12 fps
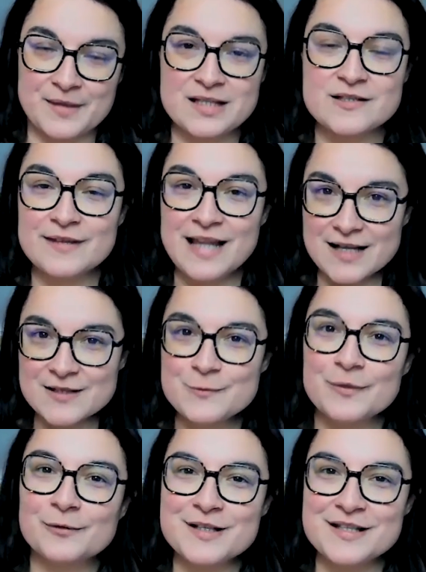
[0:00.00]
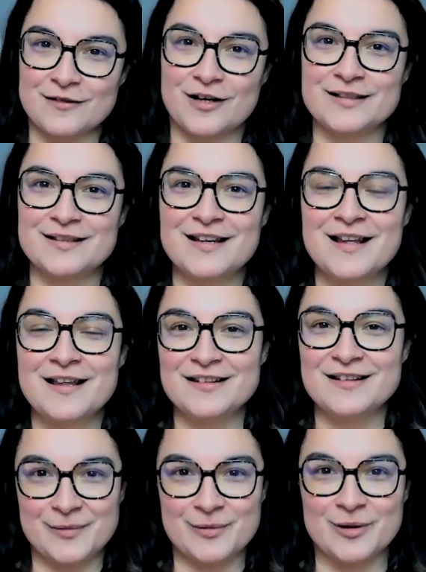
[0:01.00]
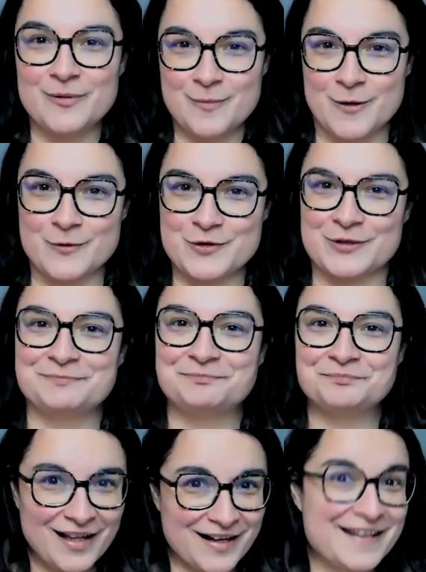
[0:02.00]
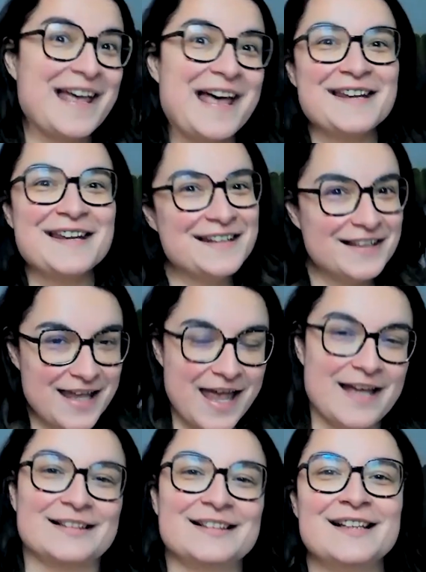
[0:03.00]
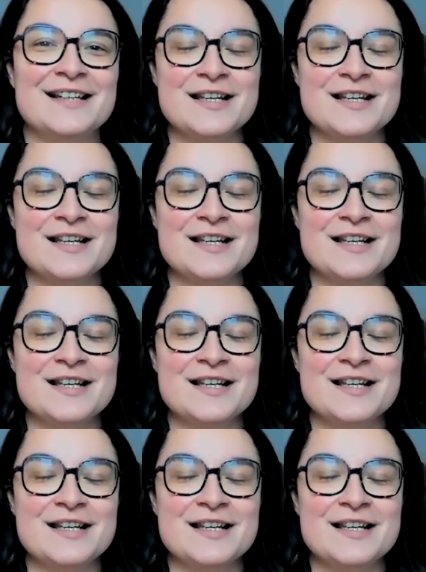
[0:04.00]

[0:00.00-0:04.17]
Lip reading: So that's where we start email promotion again and again.